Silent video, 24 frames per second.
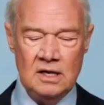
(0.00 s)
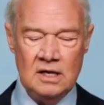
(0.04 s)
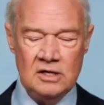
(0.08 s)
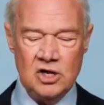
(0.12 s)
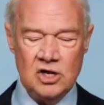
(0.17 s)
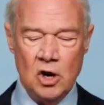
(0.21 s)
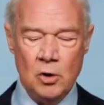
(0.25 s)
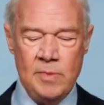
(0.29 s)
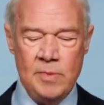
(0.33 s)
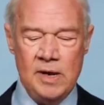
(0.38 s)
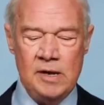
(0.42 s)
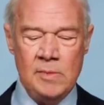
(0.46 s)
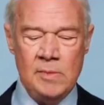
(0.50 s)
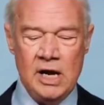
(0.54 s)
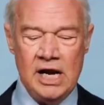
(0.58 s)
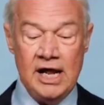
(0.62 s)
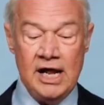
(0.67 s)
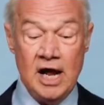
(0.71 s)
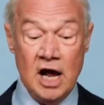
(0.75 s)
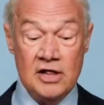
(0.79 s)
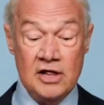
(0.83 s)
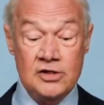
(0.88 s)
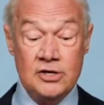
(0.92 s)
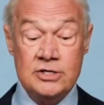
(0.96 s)
There will be
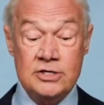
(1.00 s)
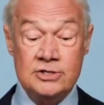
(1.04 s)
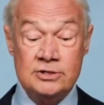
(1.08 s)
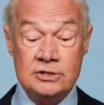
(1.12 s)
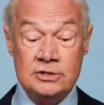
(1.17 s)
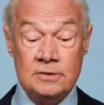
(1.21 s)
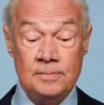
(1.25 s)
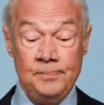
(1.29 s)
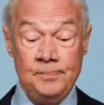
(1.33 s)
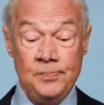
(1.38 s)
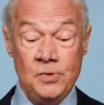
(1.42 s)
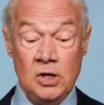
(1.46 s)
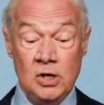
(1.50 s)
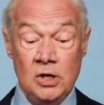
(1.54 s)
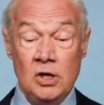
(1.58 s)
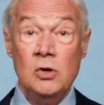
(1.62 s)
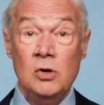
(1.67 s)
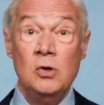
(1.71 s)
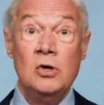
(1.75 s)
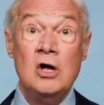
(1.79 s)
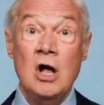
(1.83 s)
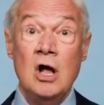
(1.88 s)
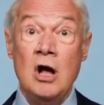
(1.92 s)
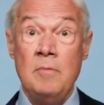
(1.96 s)
many others
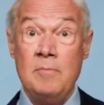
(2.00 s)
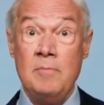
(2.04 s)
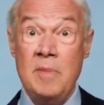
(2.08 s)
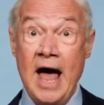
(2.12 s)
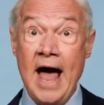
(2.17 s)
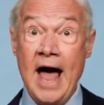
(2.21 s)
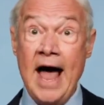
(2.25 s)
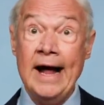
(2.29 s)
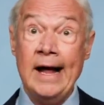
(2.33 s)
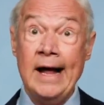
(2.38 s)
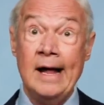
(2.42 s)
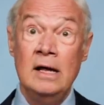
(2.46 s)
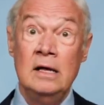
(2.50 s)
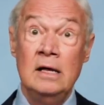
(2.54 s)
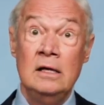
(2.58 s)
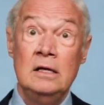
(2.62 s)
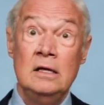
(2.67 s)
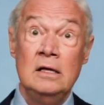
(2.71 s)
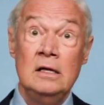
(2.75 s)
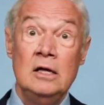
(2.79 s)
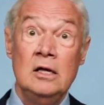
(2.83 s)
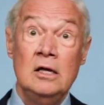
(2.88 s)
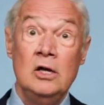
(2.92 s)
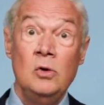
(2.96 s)
who will come back
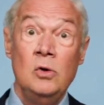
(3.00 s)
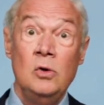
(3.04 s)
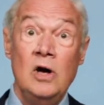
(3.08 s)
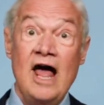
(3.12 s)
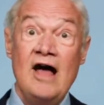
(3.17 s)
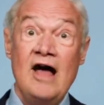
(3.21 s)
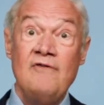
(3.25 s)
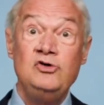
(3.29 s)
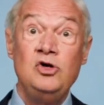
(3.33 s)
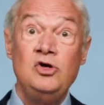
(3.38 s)
who will have